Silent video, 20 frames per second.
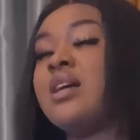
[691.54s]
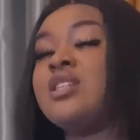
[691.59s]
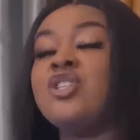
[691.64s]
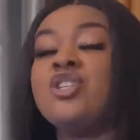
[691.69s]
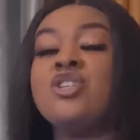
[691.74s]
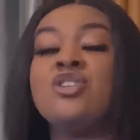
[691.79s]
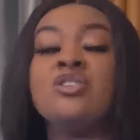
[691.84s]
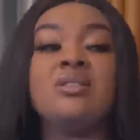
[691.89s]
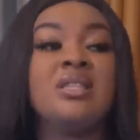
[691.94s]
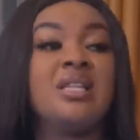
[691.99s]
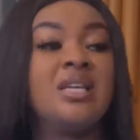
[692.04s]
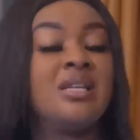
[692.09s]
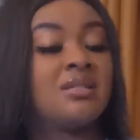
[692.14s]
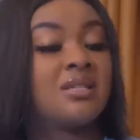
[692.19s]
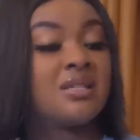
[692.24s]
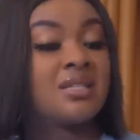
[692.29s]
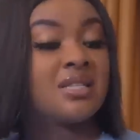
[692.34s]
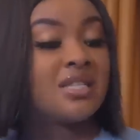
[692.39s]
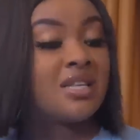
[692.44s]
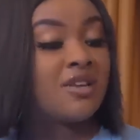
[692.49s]
Kachi, you need
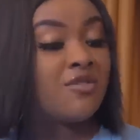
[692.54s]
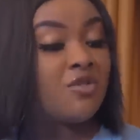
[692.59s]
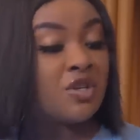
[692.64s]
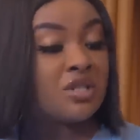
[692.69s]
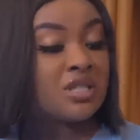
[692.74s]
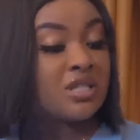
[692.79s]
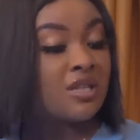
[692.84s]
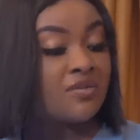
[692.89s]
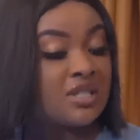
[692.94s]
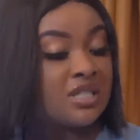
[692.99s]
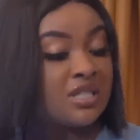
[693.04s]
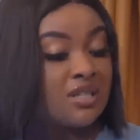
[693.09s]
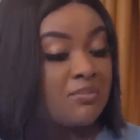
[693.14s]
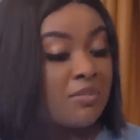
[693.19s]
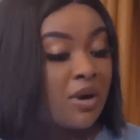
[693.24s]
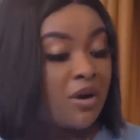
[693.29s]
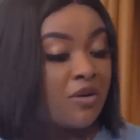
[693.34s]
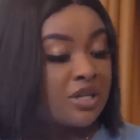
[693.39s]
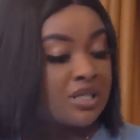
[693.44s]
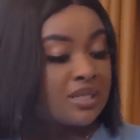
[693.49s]
to save yourself this
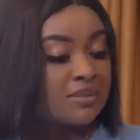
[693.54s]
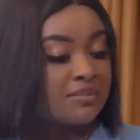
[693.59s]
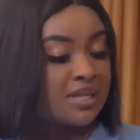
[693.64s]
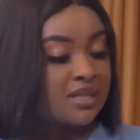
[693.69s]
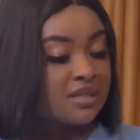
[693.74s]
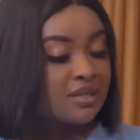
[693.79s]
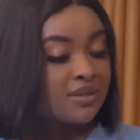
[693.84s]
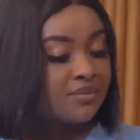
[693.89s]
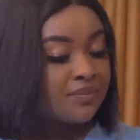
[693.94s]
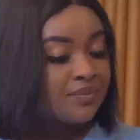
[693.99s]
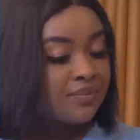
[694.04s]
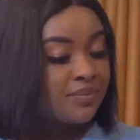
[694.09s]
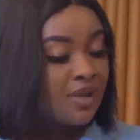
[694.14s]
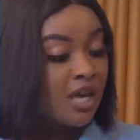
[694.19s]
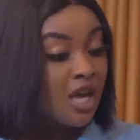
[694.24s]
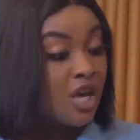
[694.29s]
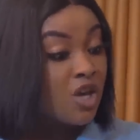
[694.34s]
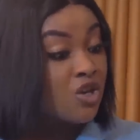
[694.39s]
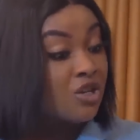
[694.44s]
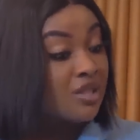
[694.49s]
embarrassment.
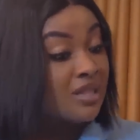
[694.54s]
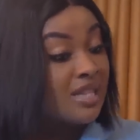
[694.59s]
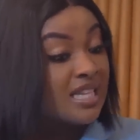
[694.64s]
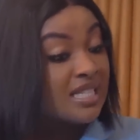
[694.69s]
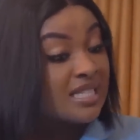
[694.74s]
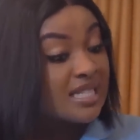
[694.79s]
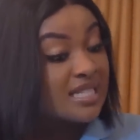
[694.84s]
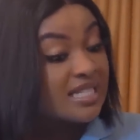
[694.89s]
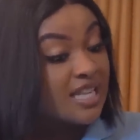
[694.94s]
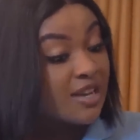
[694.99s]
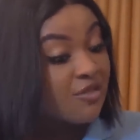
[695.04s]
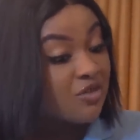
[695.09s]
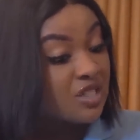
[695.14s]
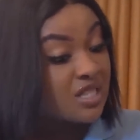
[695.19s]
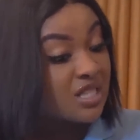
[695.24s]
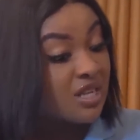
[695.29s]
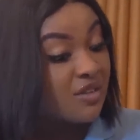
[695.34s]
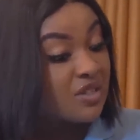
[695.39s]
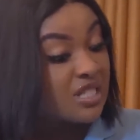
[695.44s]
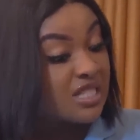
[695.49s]
You need to save
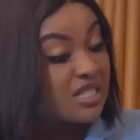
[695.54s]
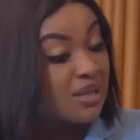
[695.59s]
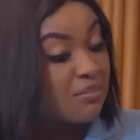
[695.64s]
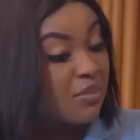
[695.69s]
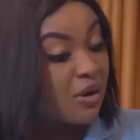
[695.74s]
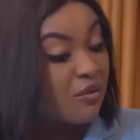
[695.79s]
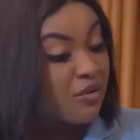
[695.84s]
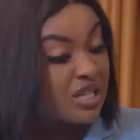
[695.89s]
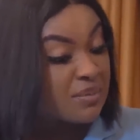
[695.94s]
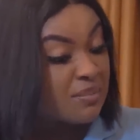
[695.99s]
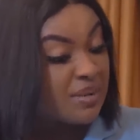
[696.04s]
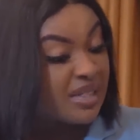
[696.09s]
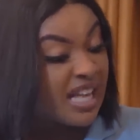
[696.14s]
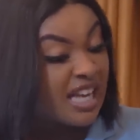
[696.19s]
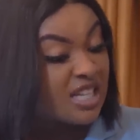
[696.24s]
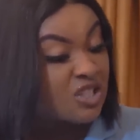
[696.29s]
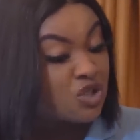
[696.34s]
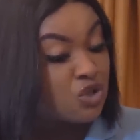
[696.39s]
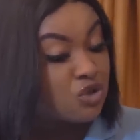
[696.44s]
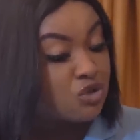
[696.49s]
yourself this embarrassment
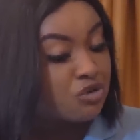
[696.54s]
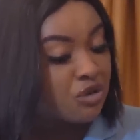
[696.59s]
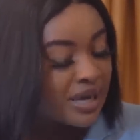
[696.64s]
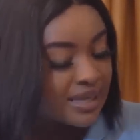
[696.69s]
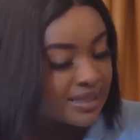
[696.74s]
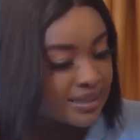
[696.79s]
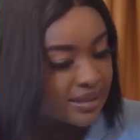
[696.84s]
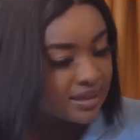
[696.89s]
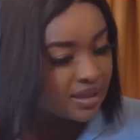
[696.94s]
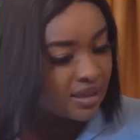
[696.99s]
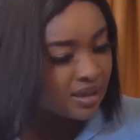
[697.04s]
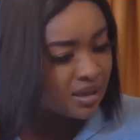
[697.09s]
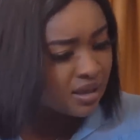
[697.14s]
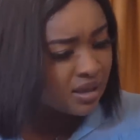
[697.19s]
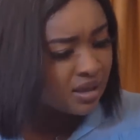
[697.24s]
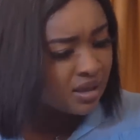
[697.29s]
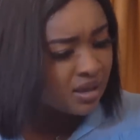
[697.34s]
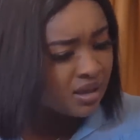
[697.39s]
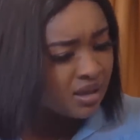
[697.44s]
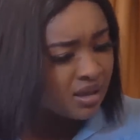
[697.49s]
and stress.
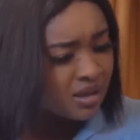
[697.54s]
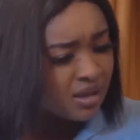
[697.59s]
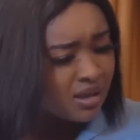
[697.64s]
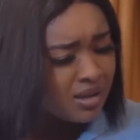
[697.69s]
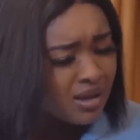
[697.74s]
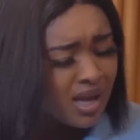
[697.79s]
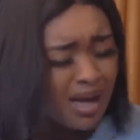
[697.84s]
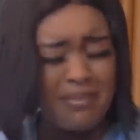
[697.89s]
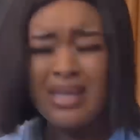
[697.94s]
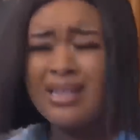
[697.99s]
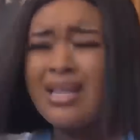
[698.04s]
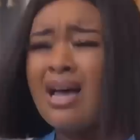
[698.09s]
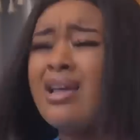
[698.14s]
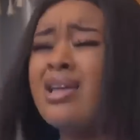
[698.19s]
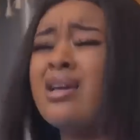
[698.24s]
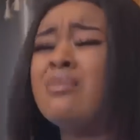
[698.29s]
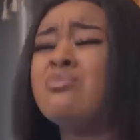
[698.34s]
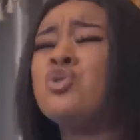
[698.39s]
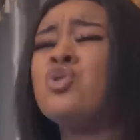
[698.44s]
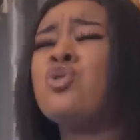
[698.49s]
I mean, I
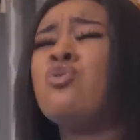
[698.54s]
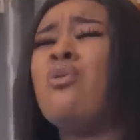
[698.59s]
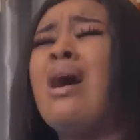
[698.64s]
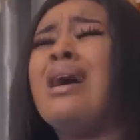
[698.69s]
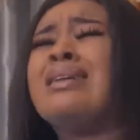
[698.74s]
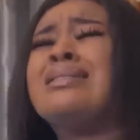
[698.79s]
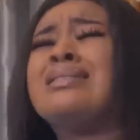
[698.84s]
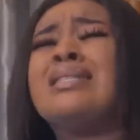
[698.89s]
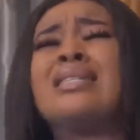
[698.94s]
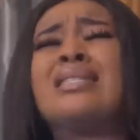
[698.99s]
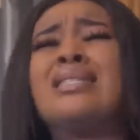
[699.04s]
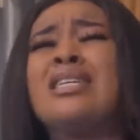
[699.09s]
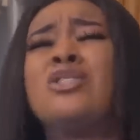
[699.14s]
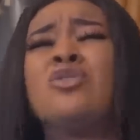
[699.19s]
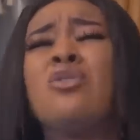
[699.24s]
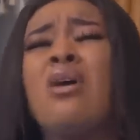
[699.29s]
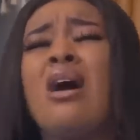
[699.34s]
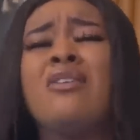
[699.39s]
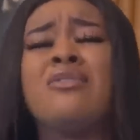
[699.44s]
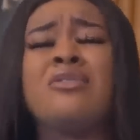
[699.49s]
am too addicted
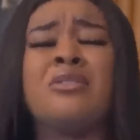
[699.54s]
to